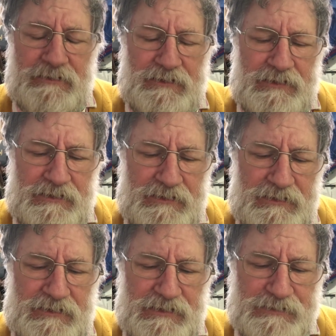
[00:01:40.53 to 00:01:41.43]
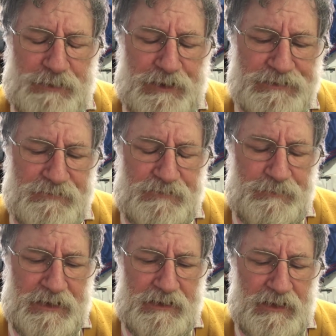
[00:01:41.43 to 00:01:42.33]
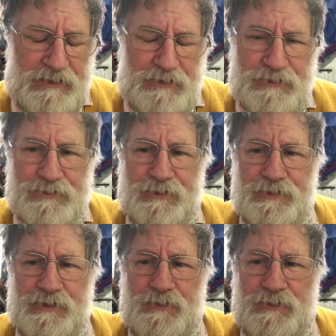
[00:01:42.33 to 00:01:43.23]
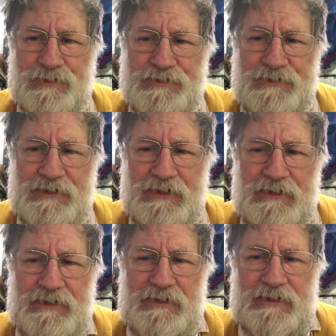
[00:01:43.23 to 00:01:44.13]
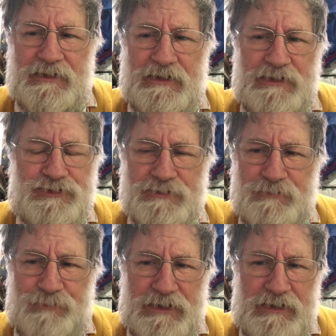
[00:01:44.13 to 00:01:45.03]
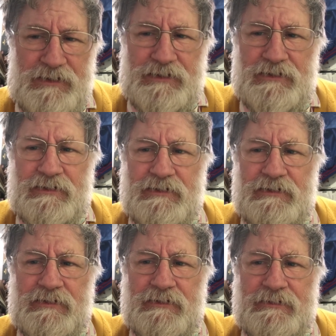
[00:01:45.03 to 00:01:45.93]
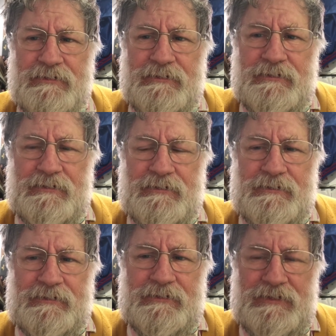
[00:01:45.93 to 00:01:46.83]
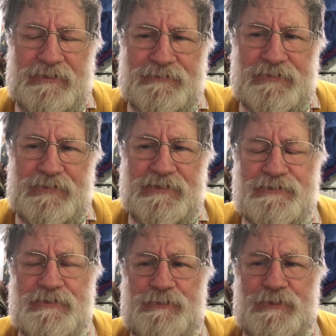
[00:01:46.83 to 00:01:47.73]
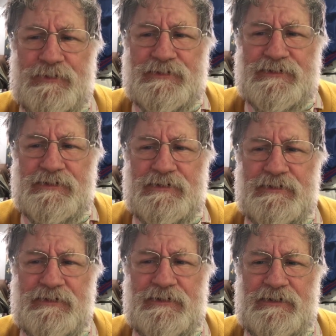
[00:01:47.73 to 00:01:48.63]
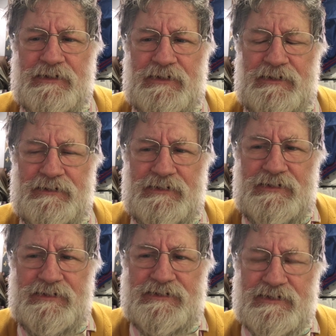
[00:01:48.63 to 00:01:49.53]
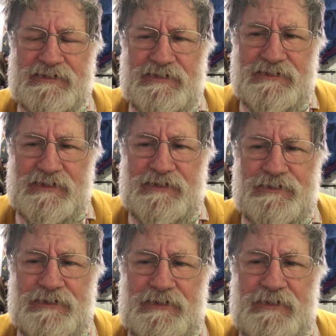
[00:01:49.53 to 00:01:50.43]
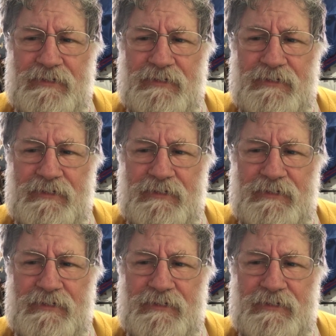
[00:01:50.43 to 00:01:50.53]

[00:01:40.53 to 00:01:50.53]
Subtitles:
It's part of the being hung, drawn and quartered. It should have been left in the history books in the 16th century.